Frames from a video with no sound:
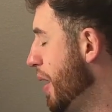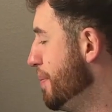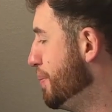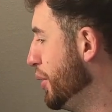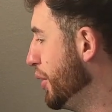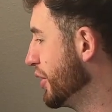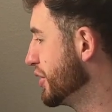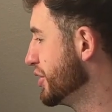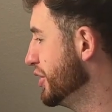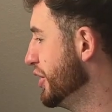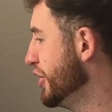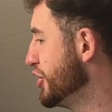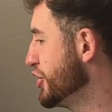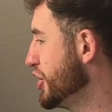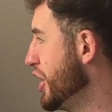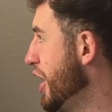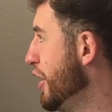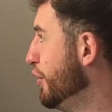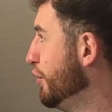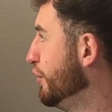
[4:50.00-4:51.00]
books on the
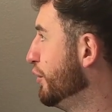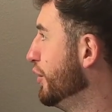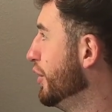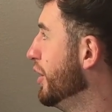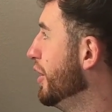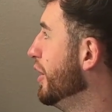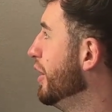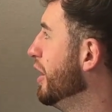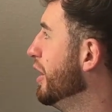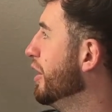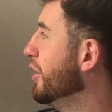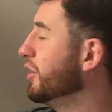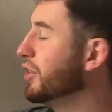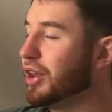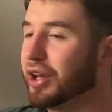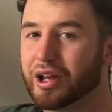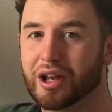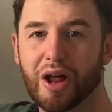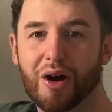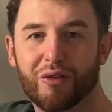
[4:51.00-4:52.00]
shelf, the
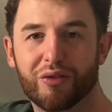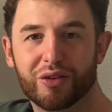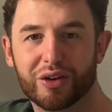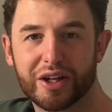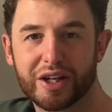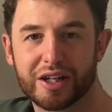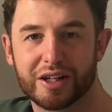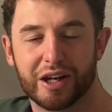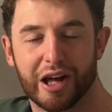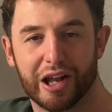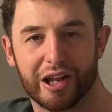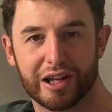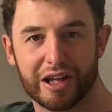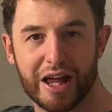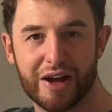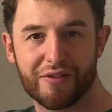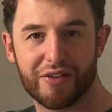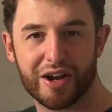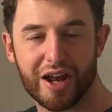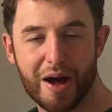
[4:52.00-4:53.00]
lovely
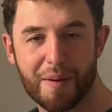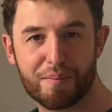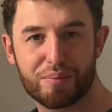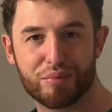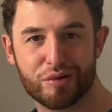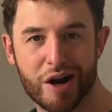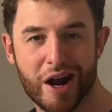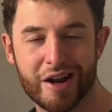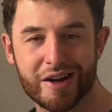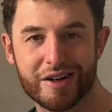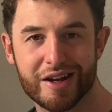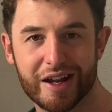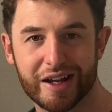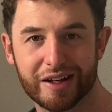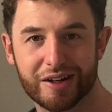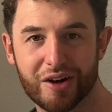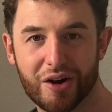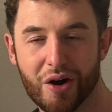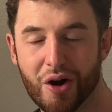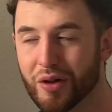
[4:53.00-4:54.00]
Level Up
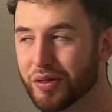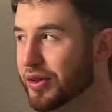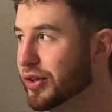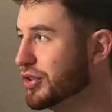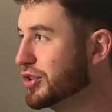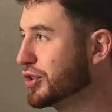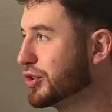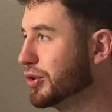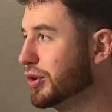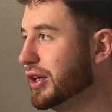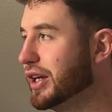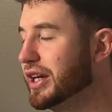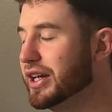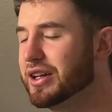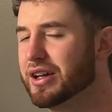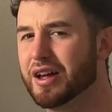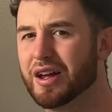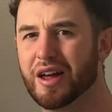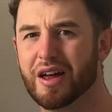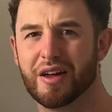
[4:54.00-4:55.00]
branding on the
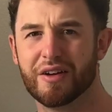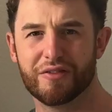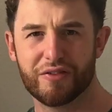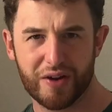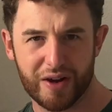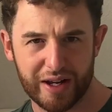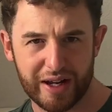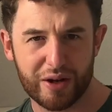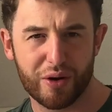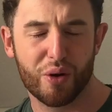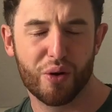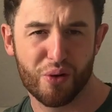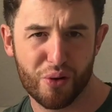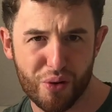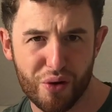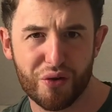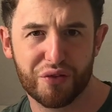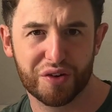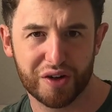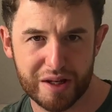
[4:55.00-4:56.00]
screen. Feeling
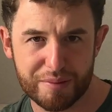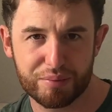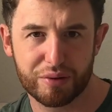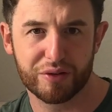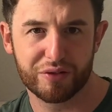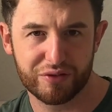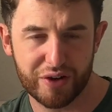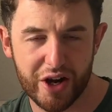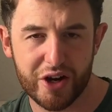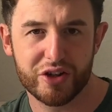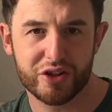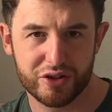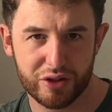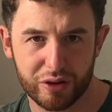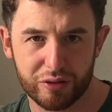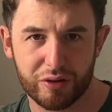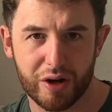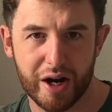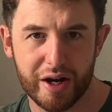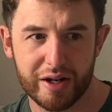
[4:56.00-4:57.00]
awfully professional
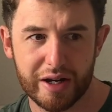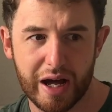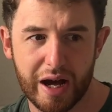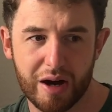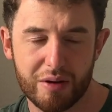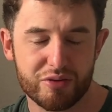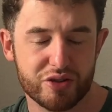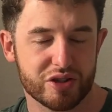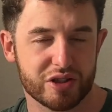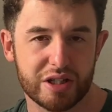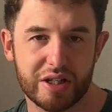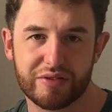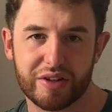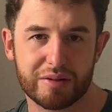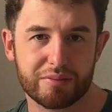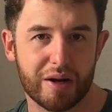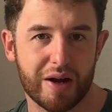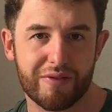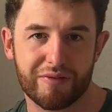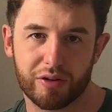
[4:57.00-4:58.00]
right now. I'm just living
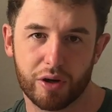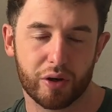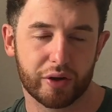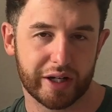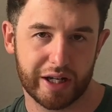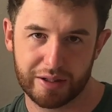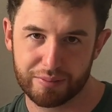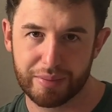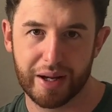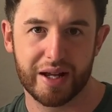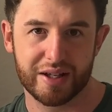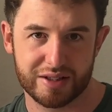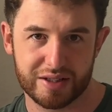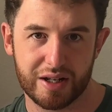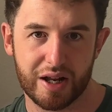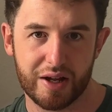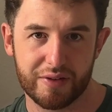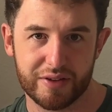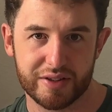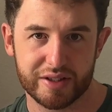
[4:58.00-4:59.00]
my vlogging best
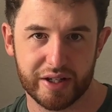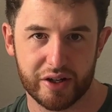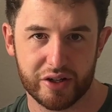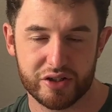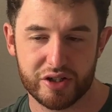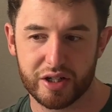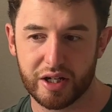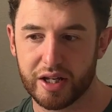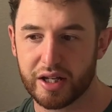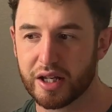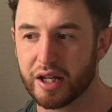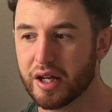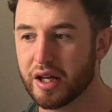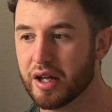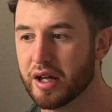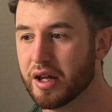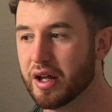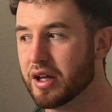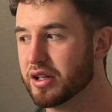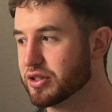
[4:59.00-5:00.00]
life, essentially.
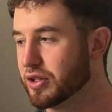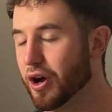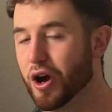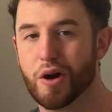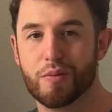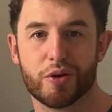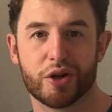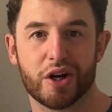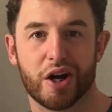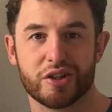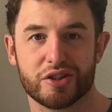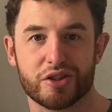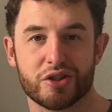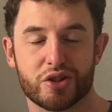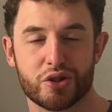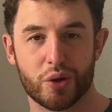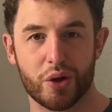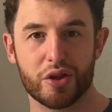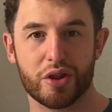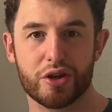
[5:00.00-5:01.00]
So I hope you guys
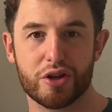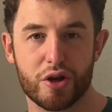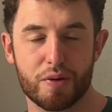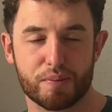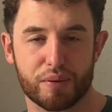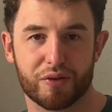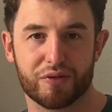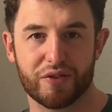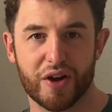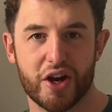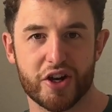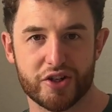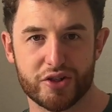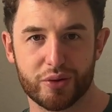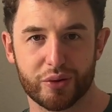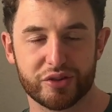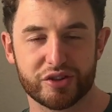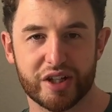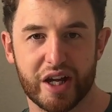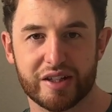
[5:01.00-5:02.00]
enjoy the new
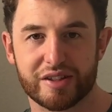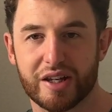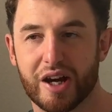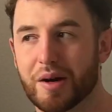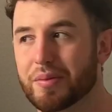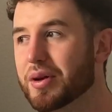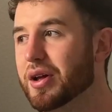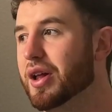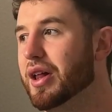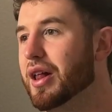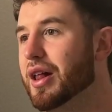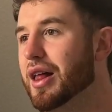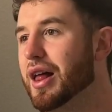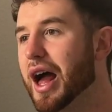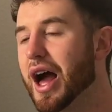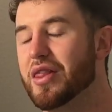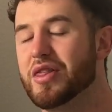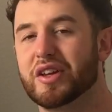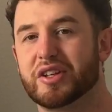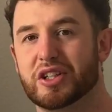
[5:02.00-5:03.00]
professional setup.
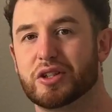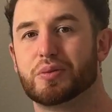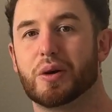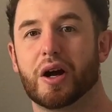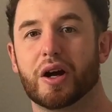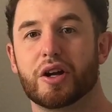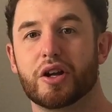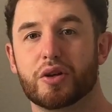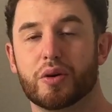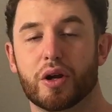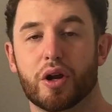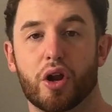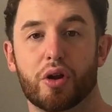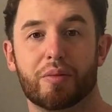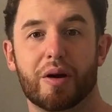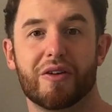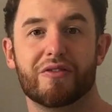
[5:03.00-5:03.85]
And this is where I'm going to do a lot of my